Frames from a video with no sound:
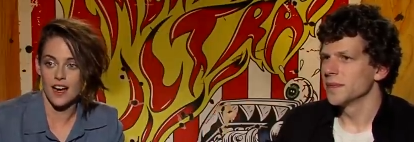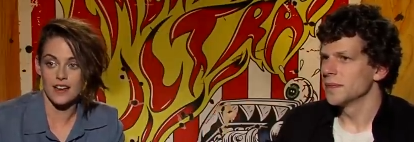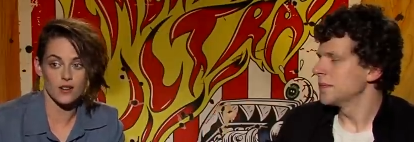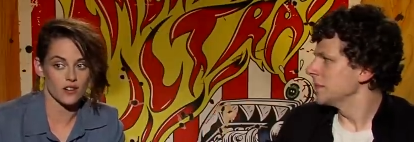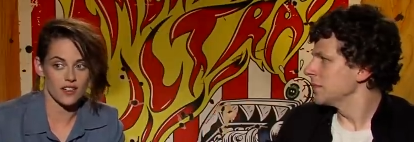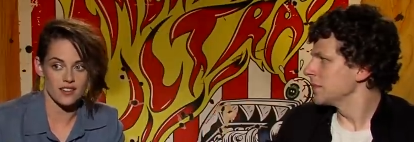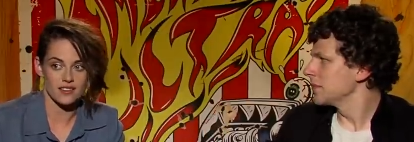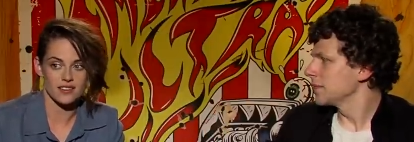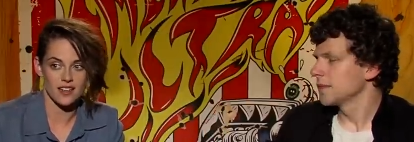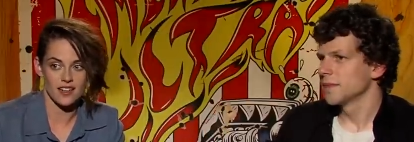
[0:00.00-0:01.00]
Speaker 1: I
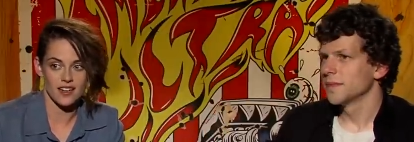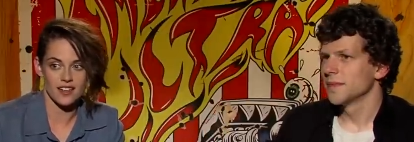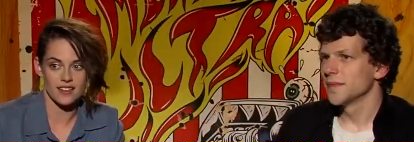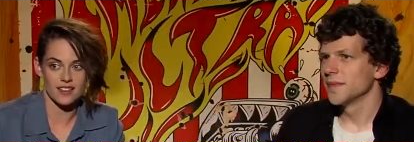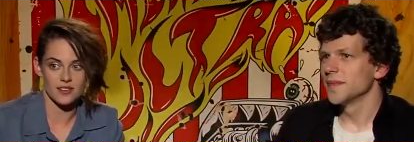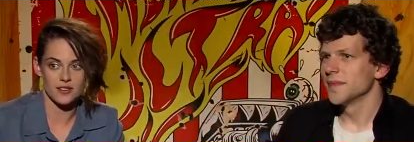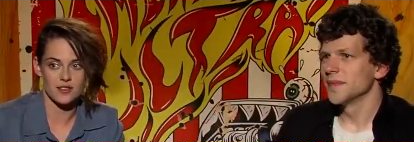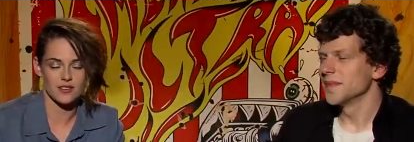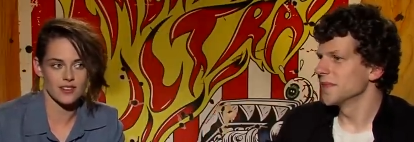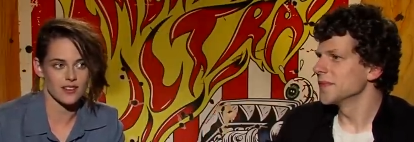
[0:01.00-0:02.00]
agree. I, I think
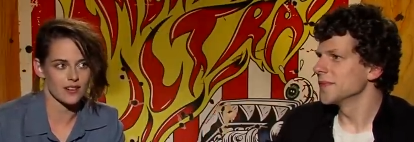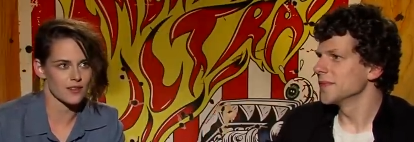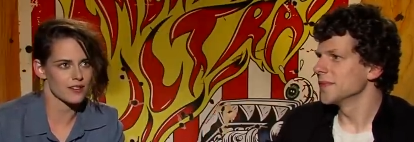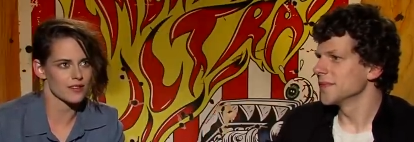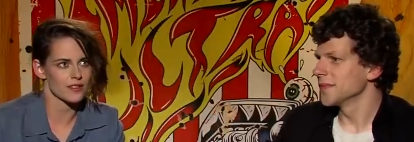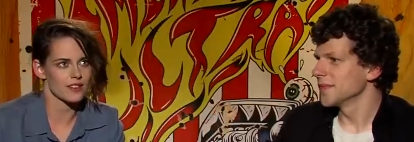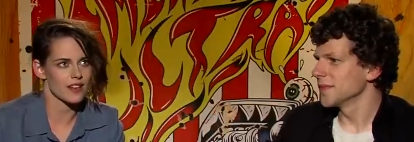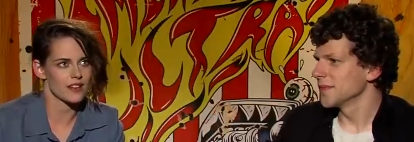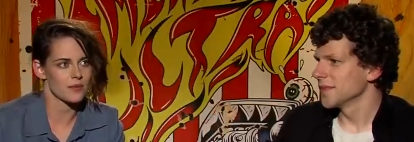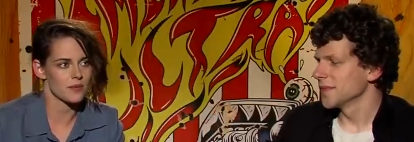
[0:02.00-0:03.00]
there's, yeah, I don't think there's
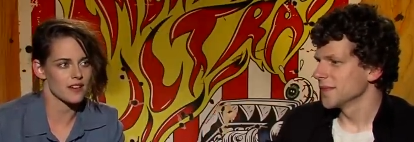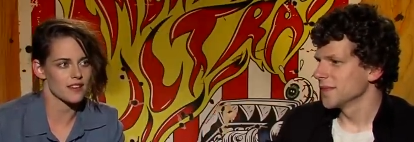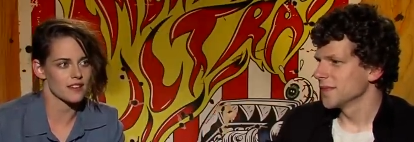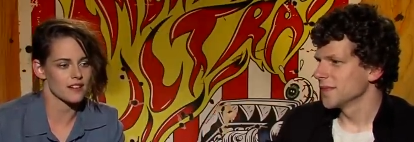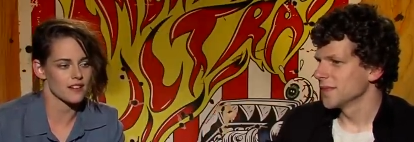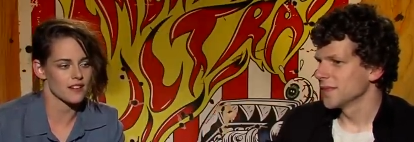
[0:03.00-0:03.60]
any way that.